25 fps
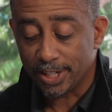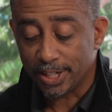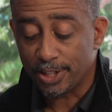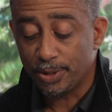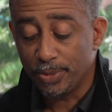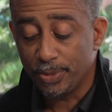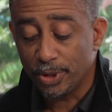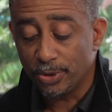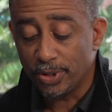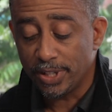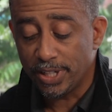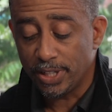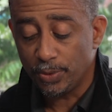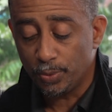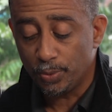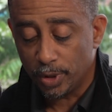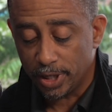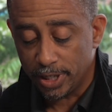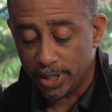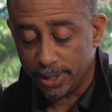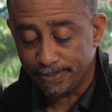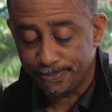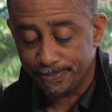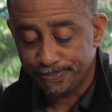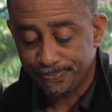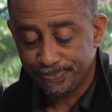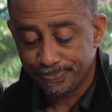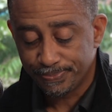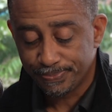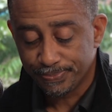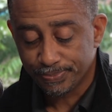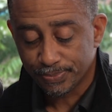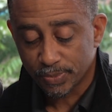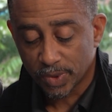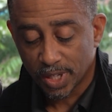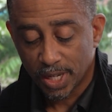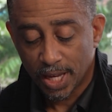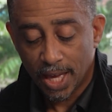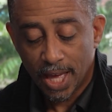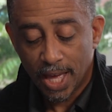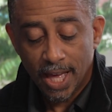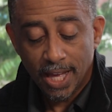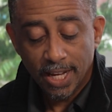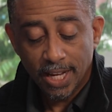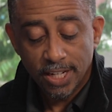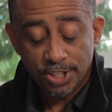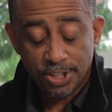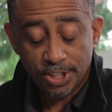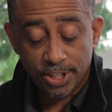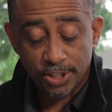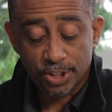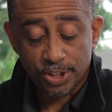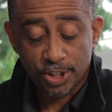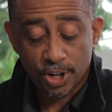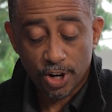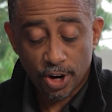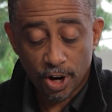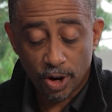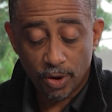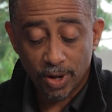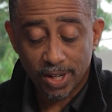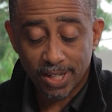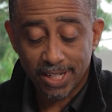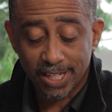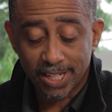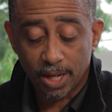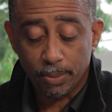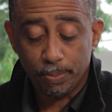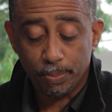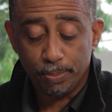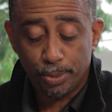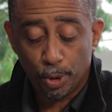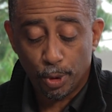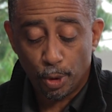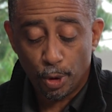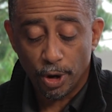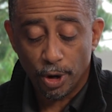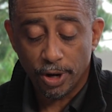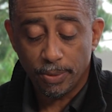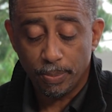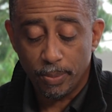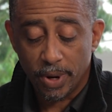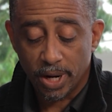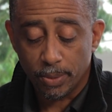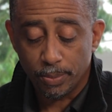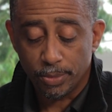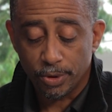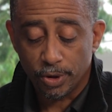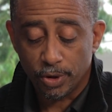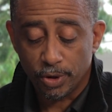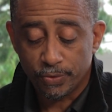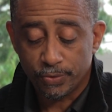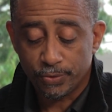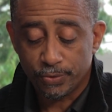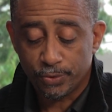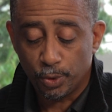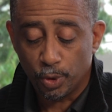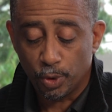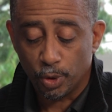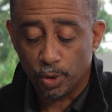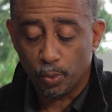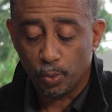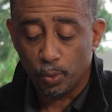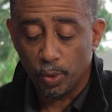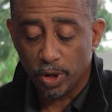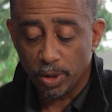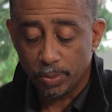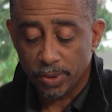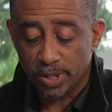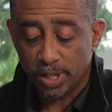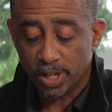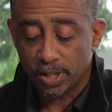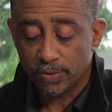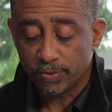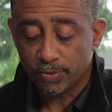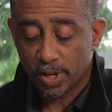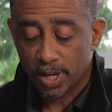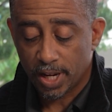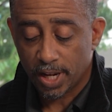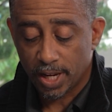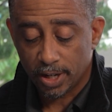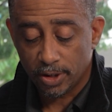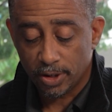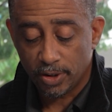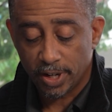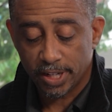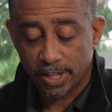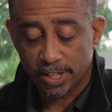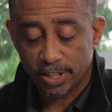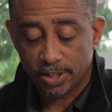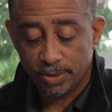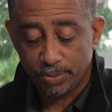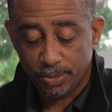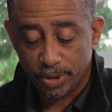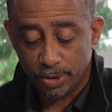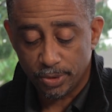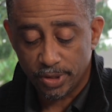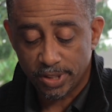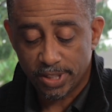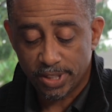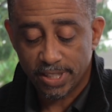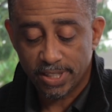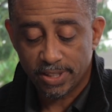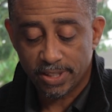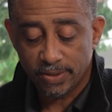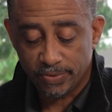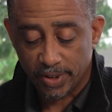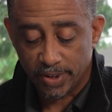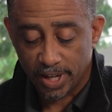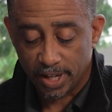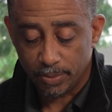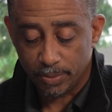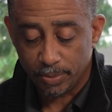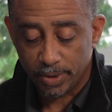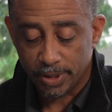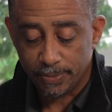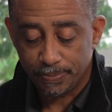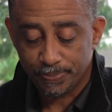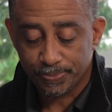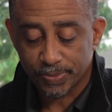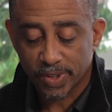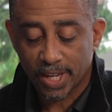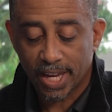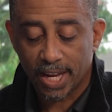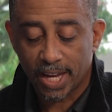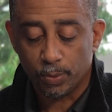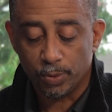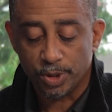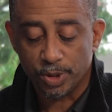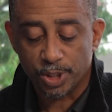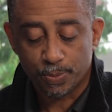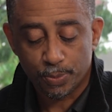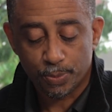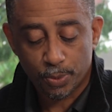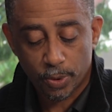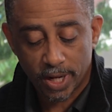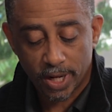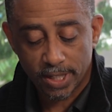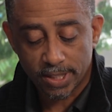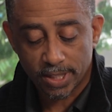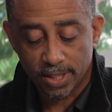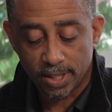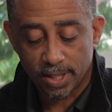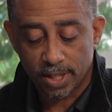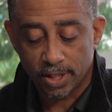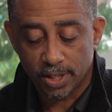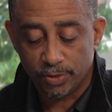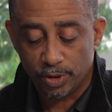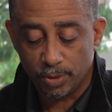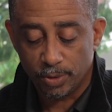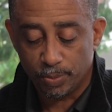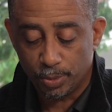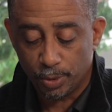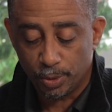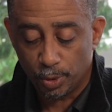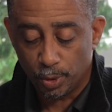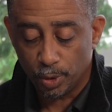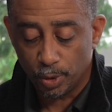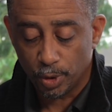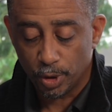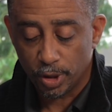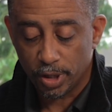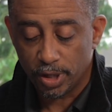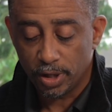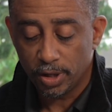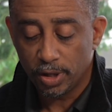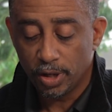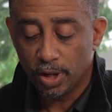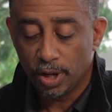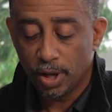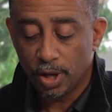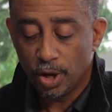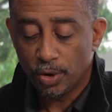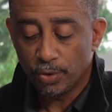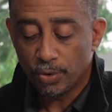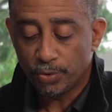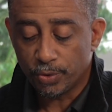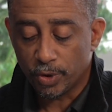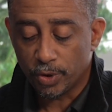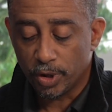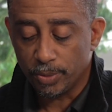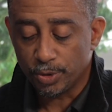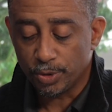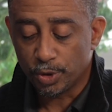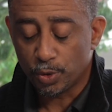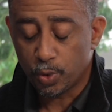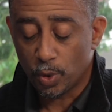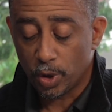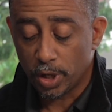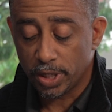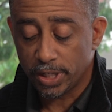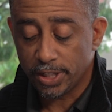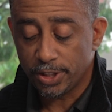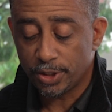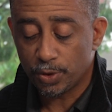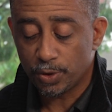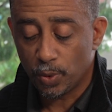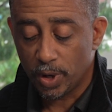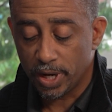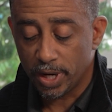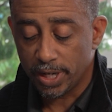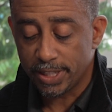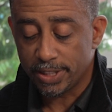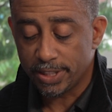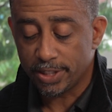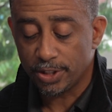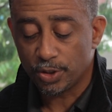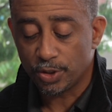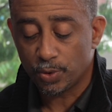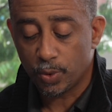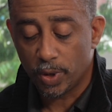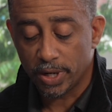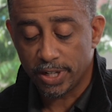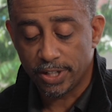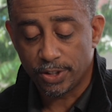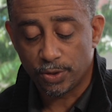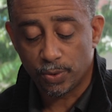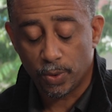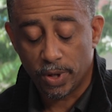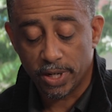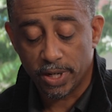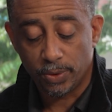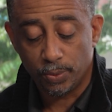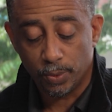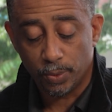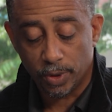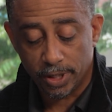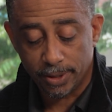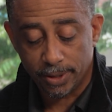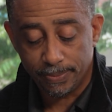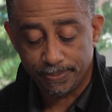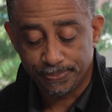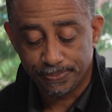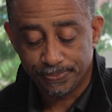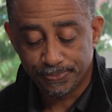Community One. She is currently a board member for Women of Color in Community Development and was president of the board from 2020 to 2021.